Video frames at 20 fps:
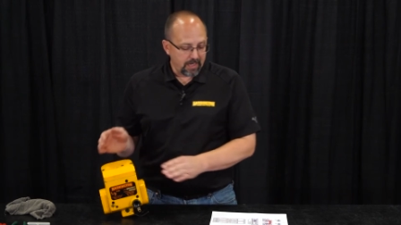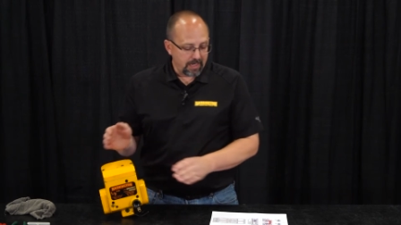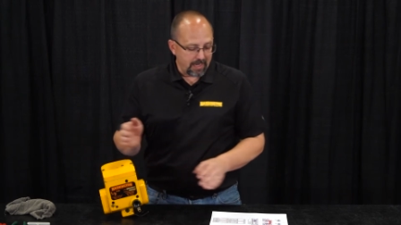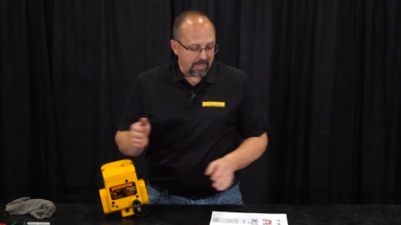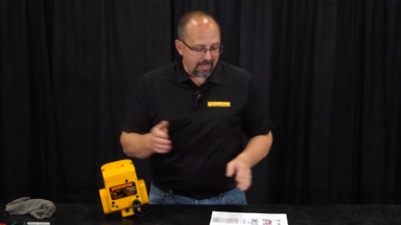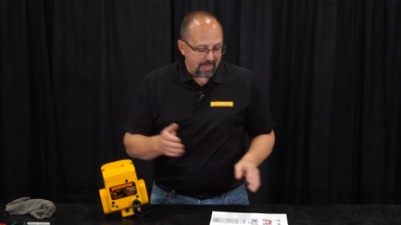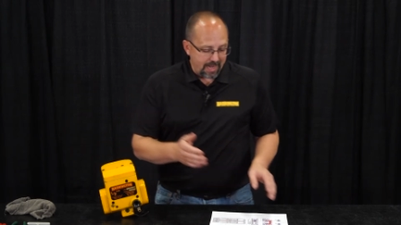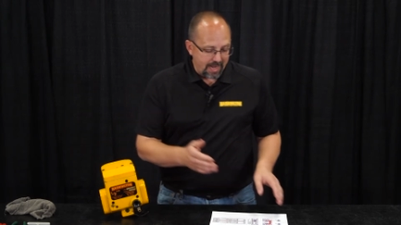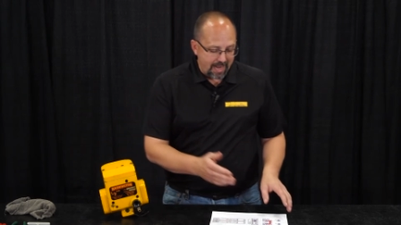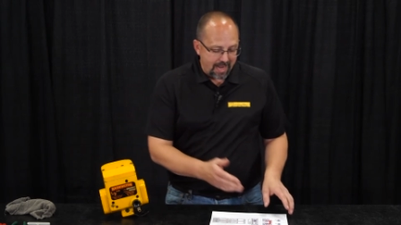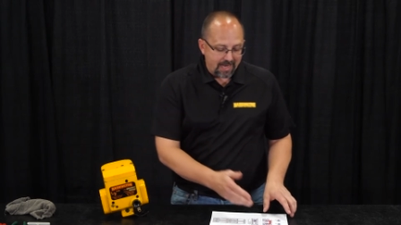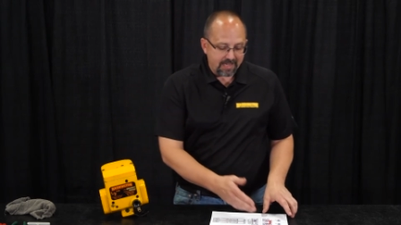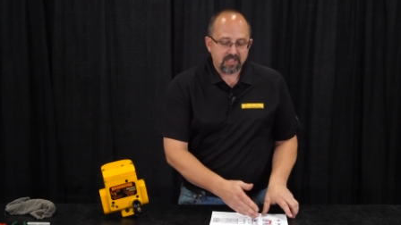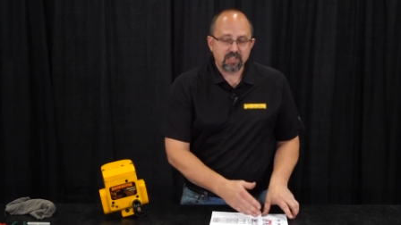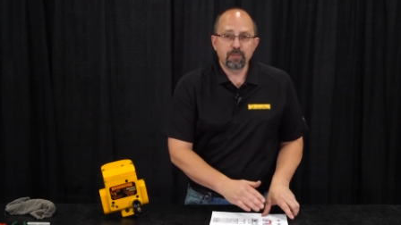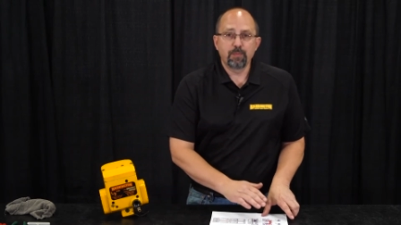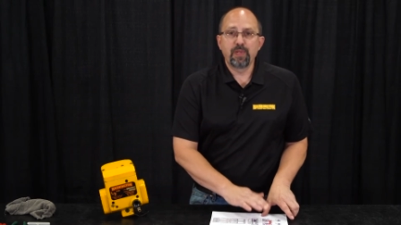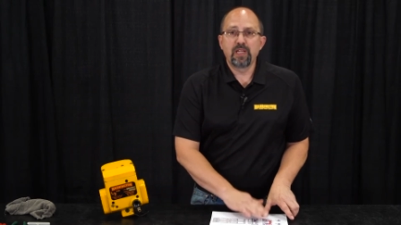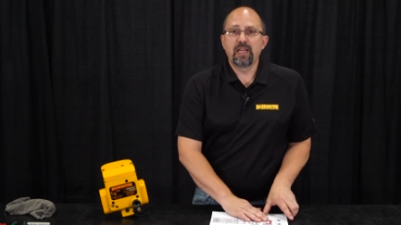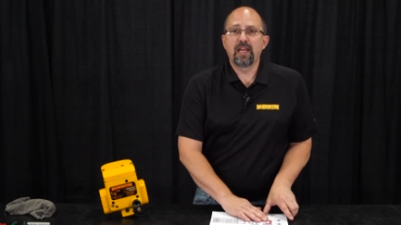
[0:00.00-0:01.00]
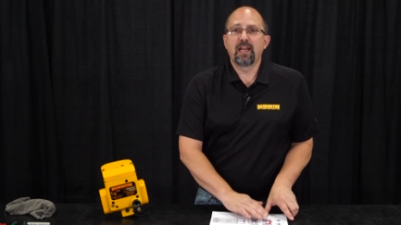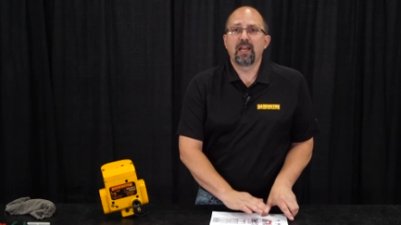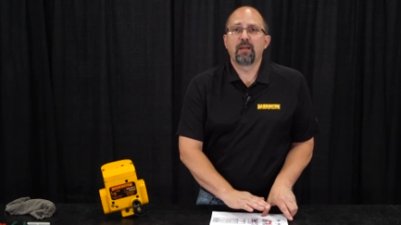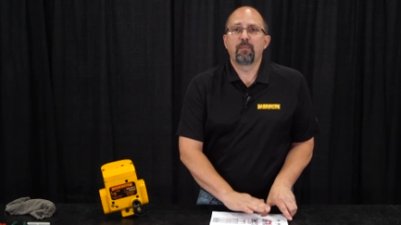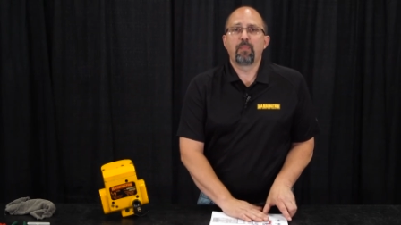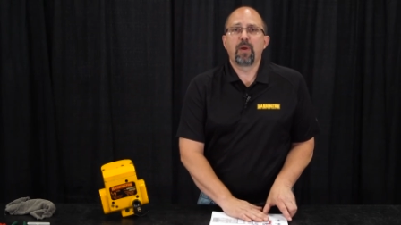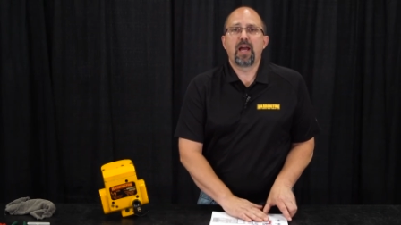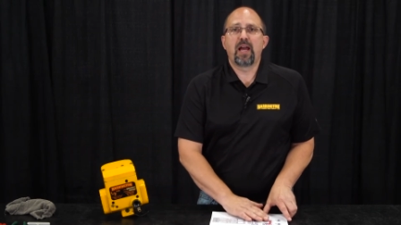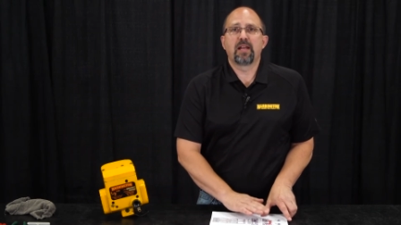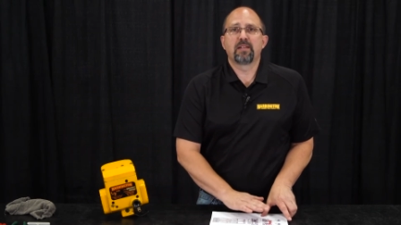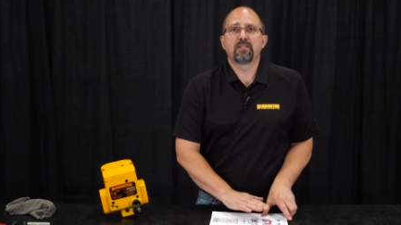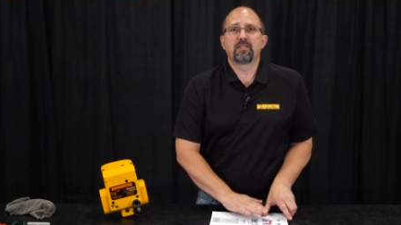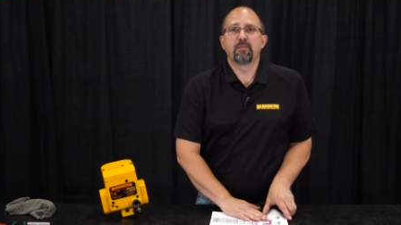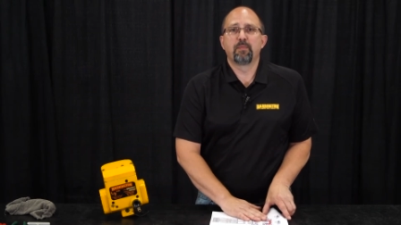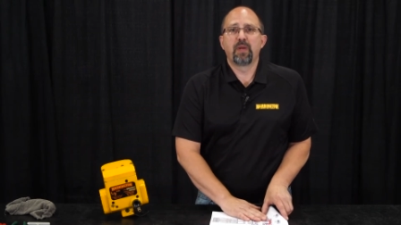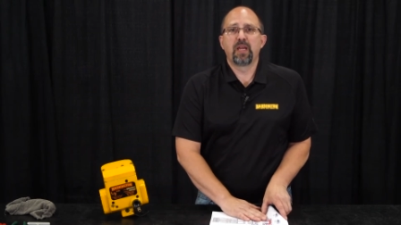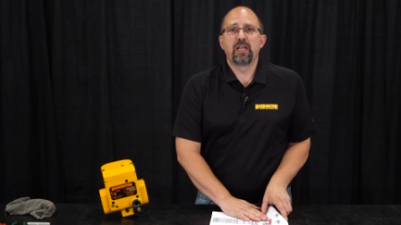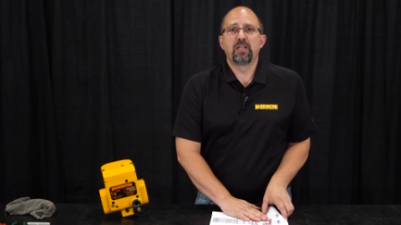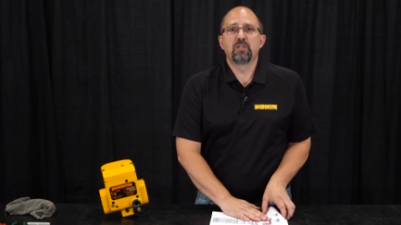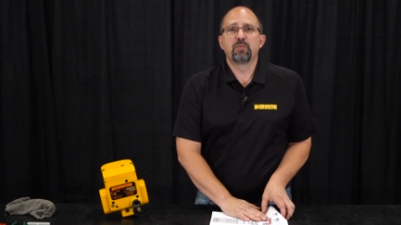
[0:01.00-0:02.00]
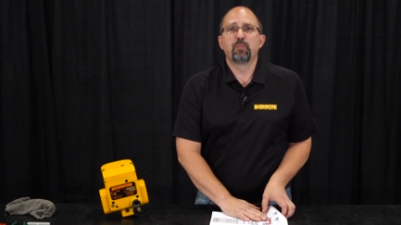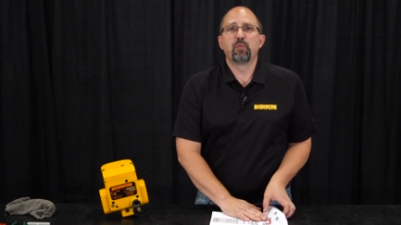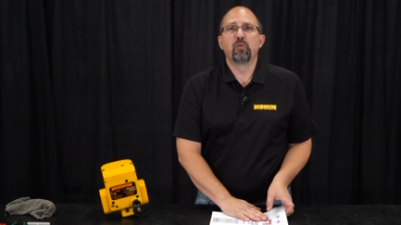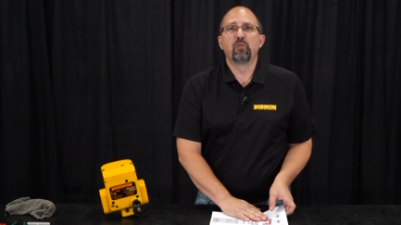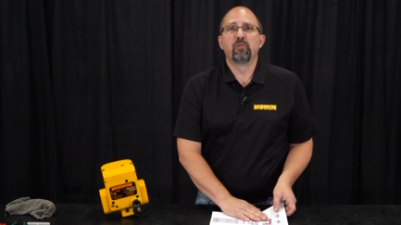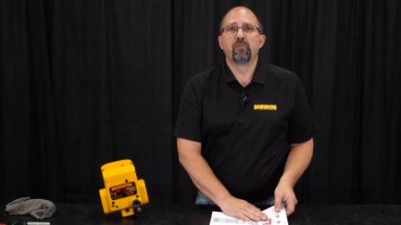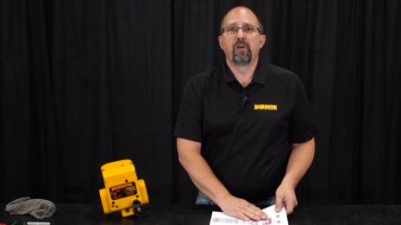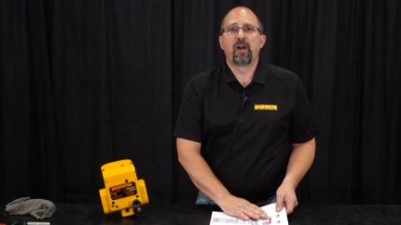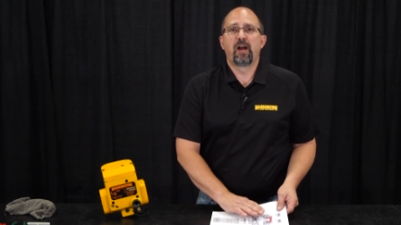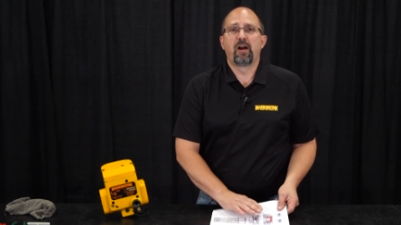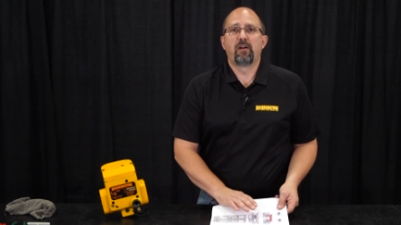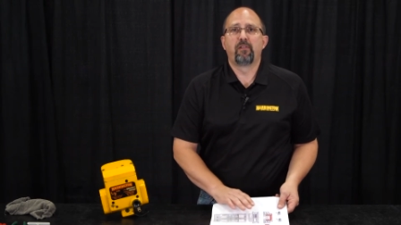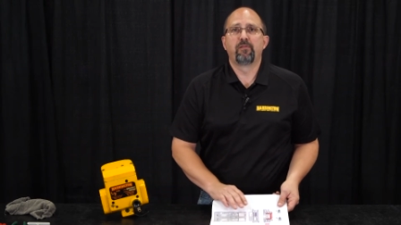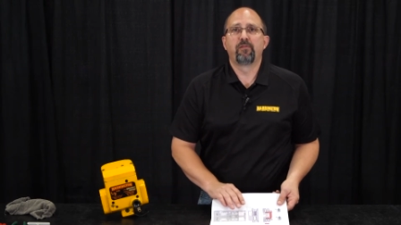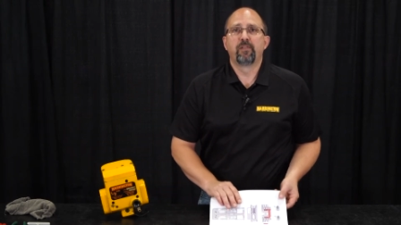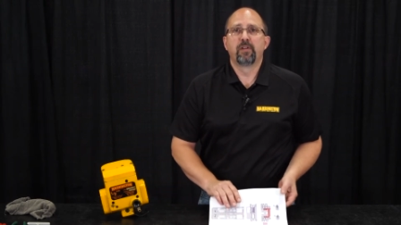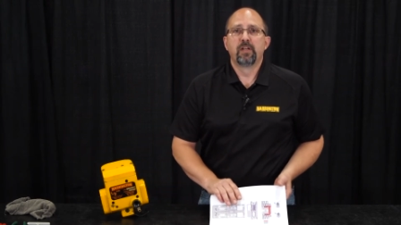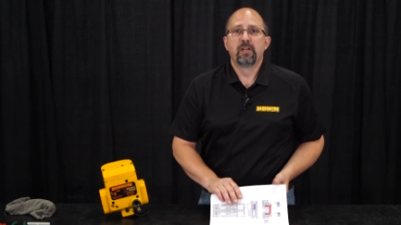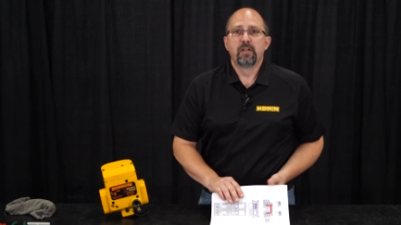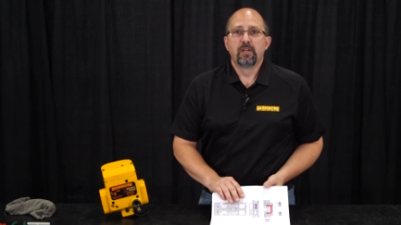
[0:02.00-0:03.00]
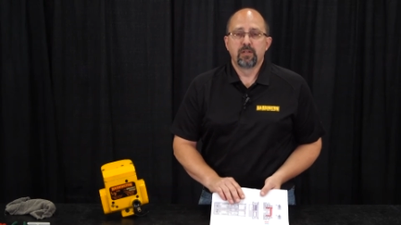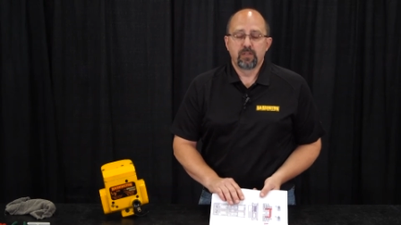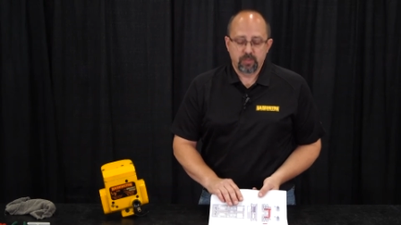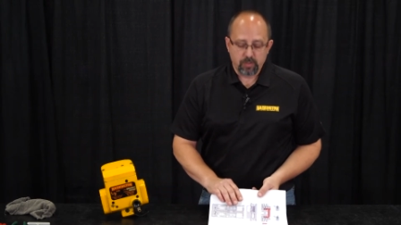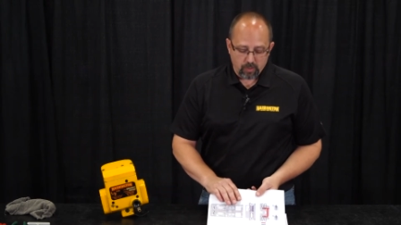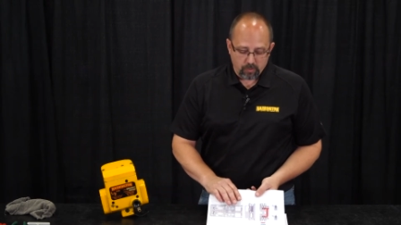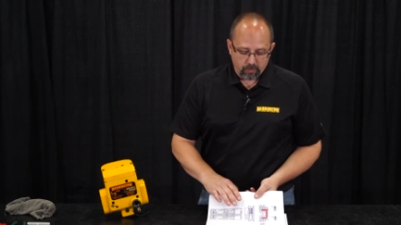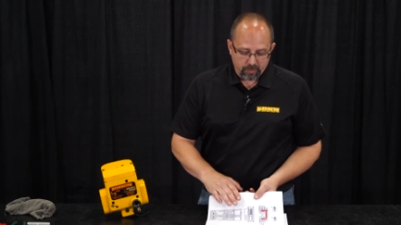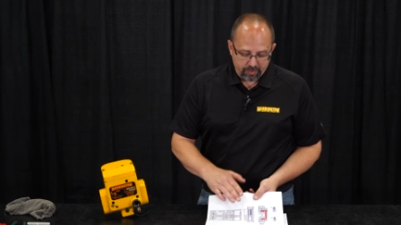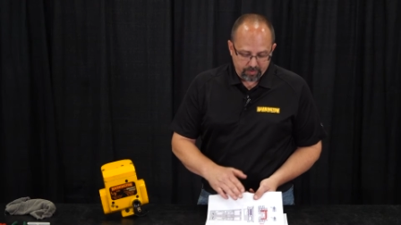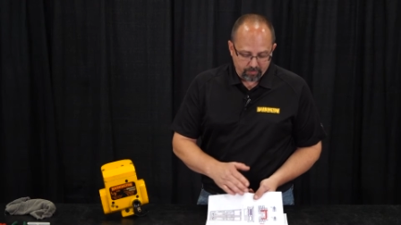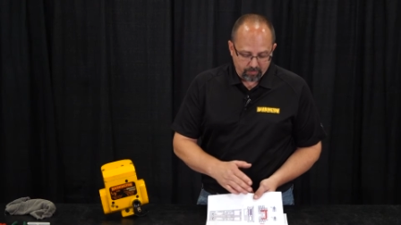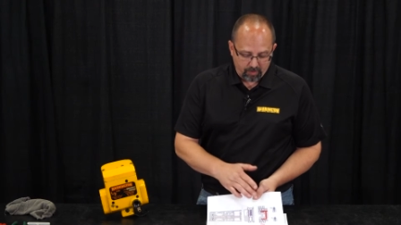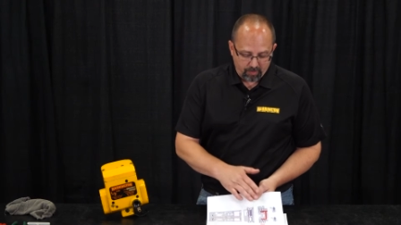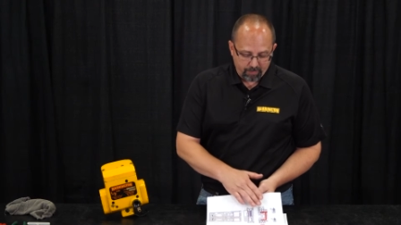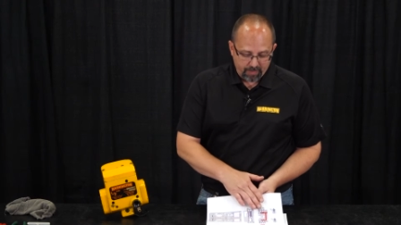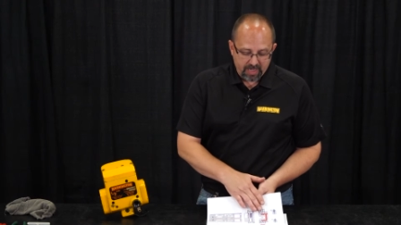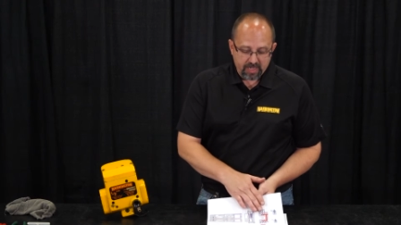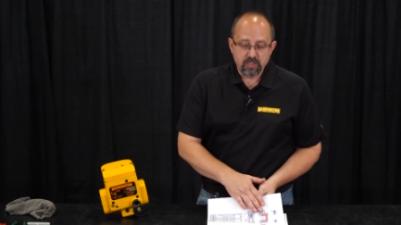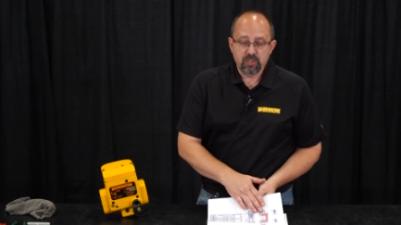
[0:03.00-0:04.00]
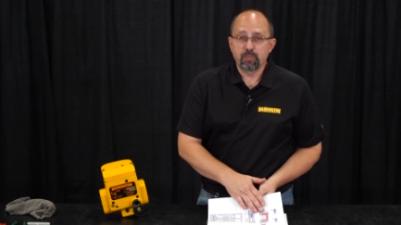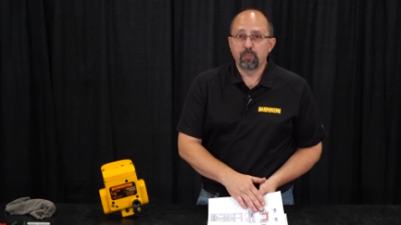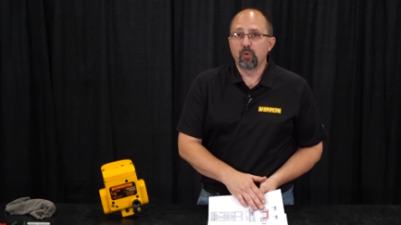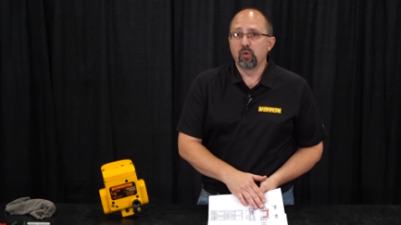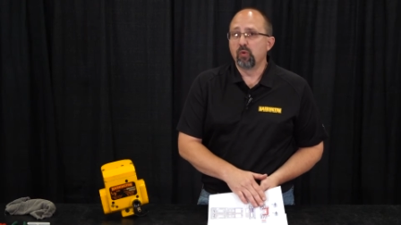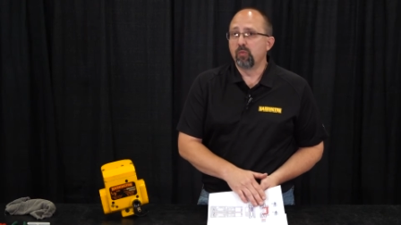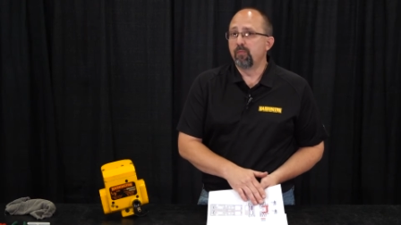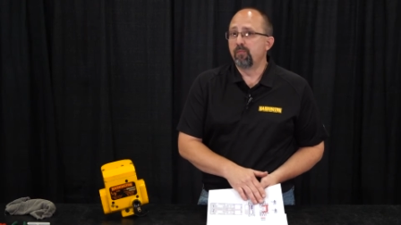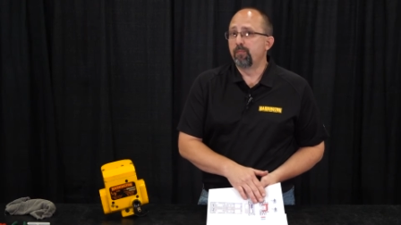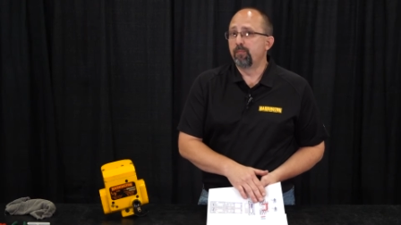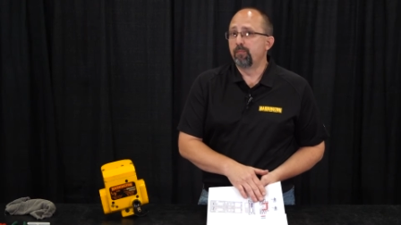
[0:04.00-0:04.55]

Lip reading: it has to be getting past the main spool valve. So either our main spool